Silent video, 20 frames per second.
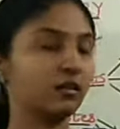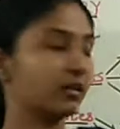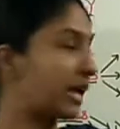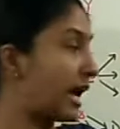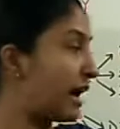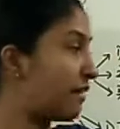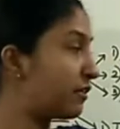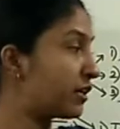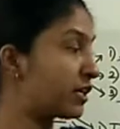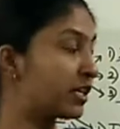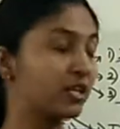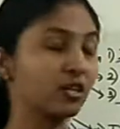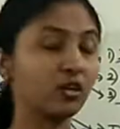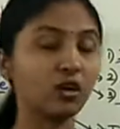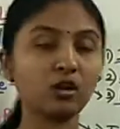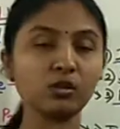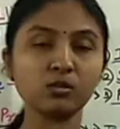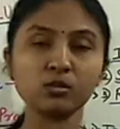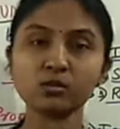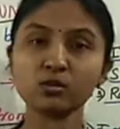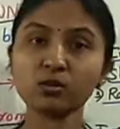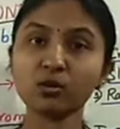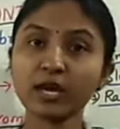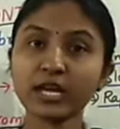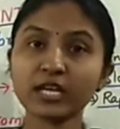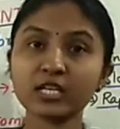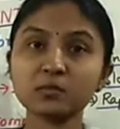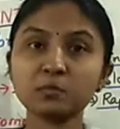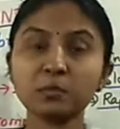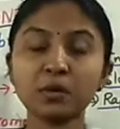cavity also
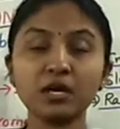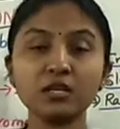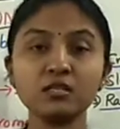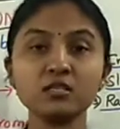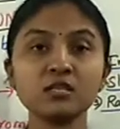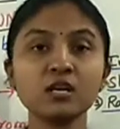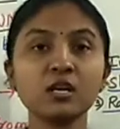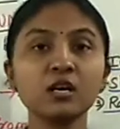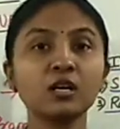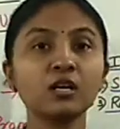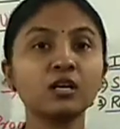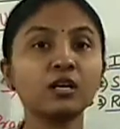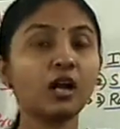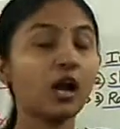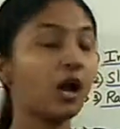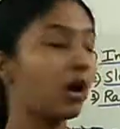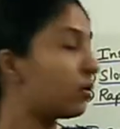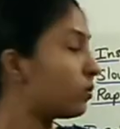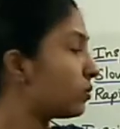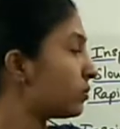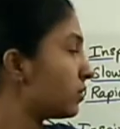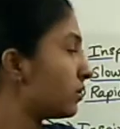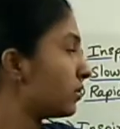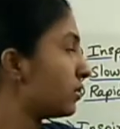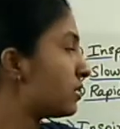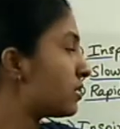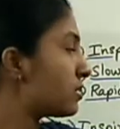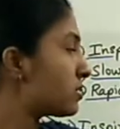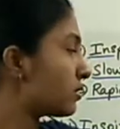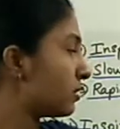expands. Now
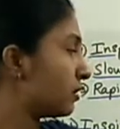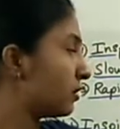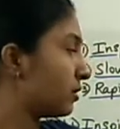this